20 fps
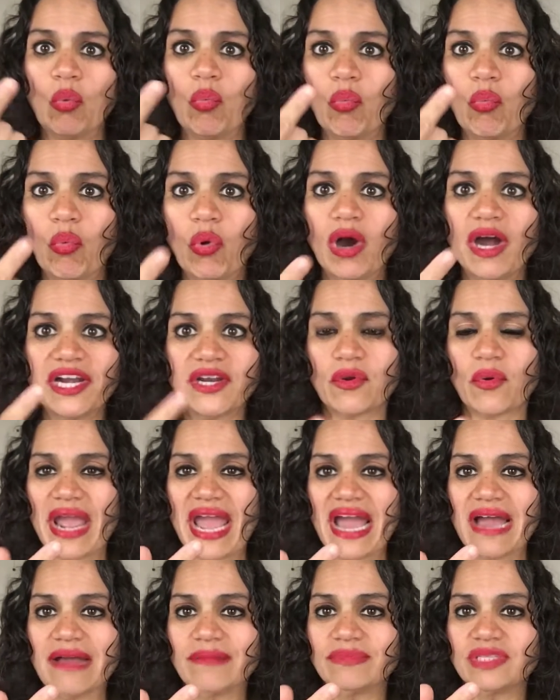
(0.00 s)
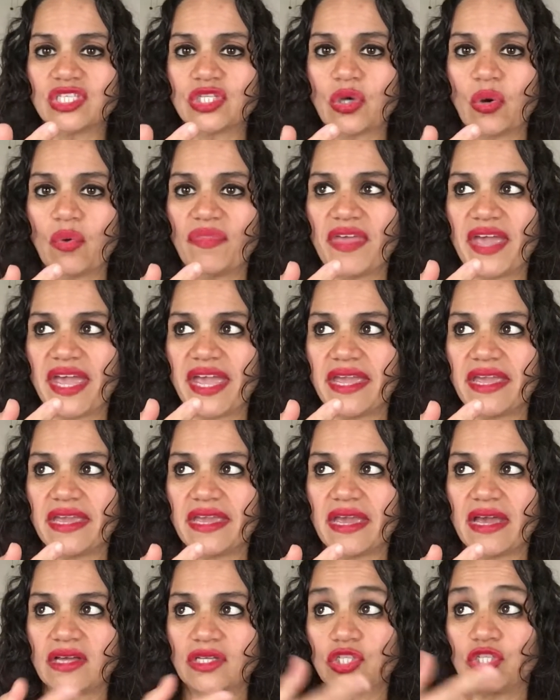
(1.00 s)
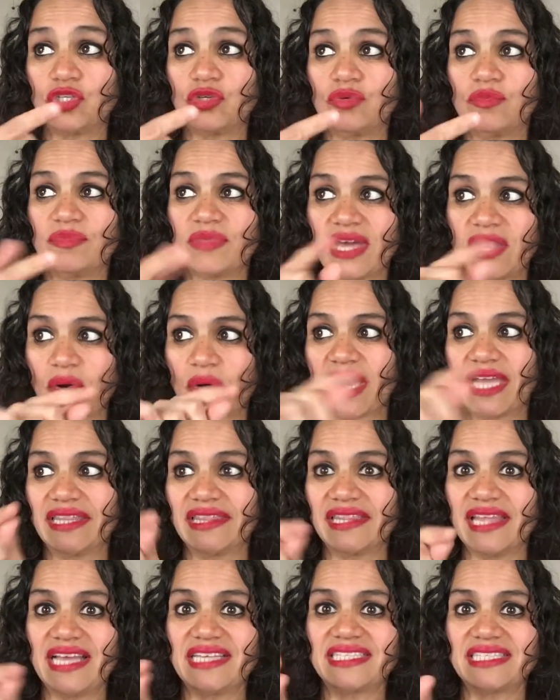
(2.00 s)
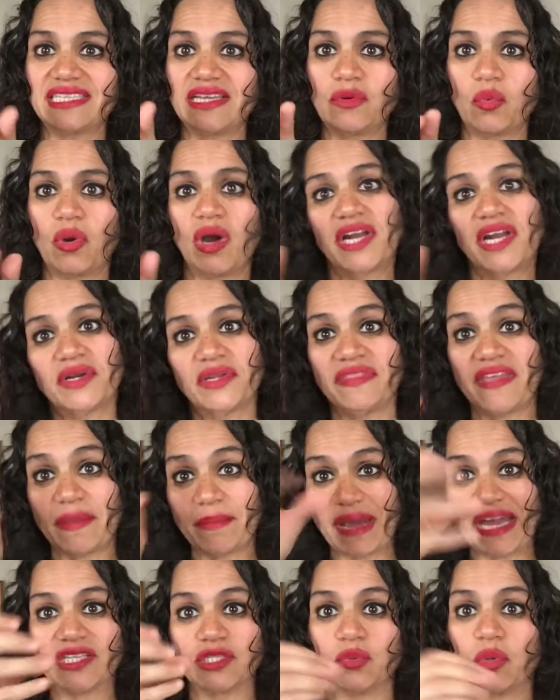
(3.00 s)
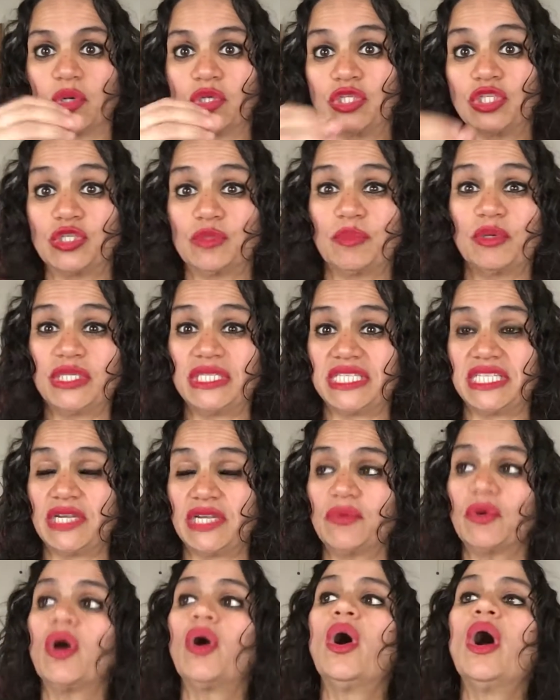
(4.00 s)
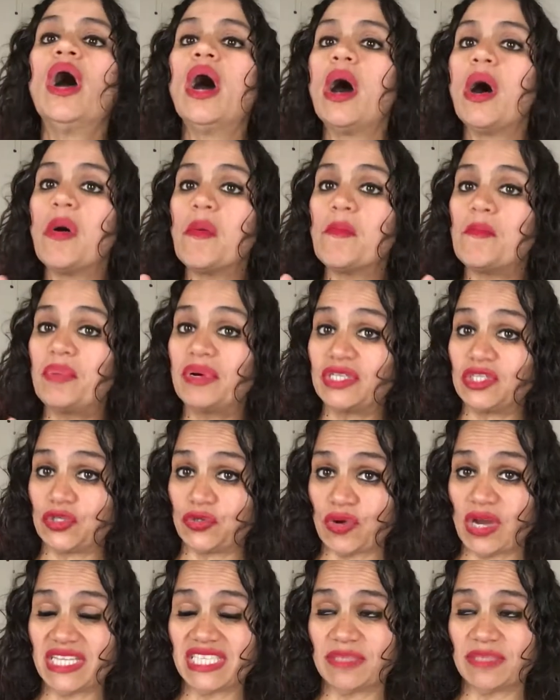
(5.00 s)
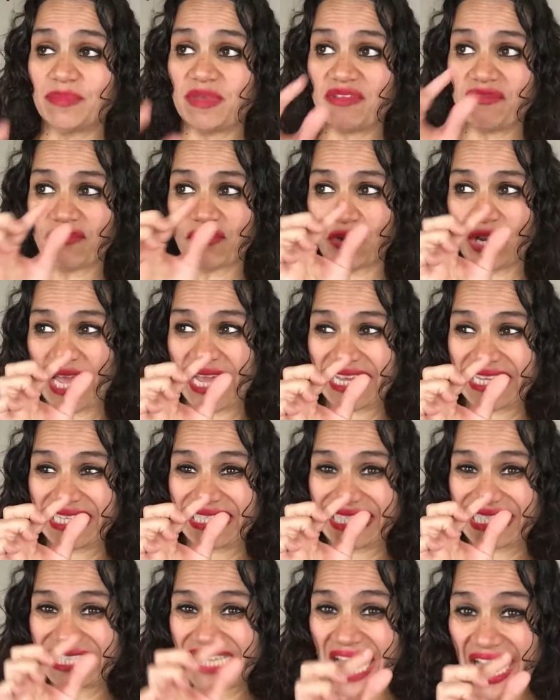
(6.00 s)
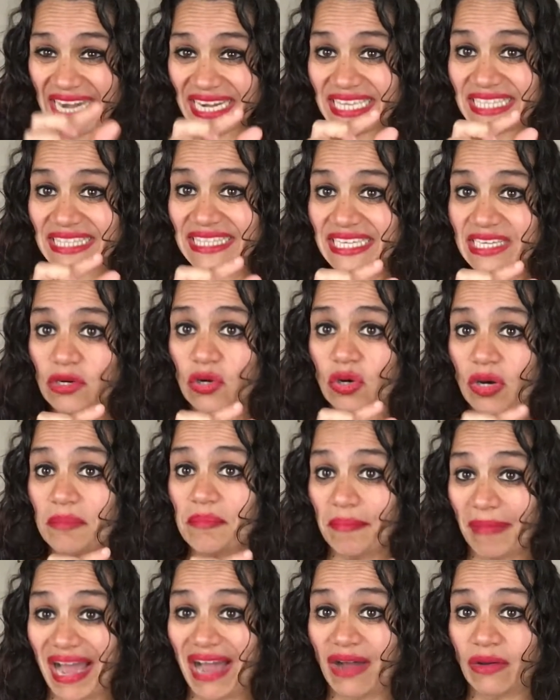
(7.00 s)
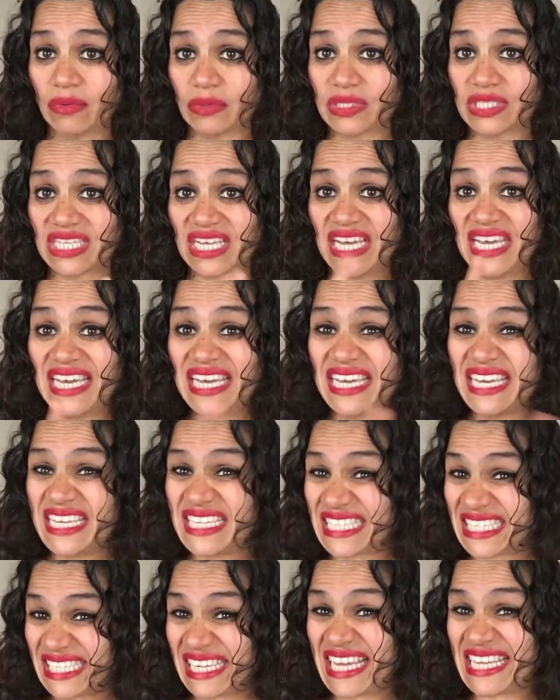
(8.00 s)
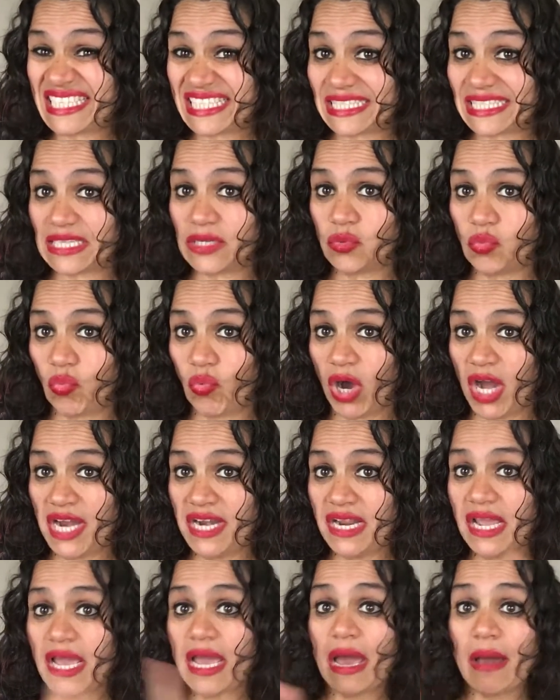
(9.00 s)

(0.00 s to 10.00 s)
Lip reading: 1 gram. So they assume that, okay, less than one, they might as well just put zero. But trust me, for like a tiny little amount is less than one.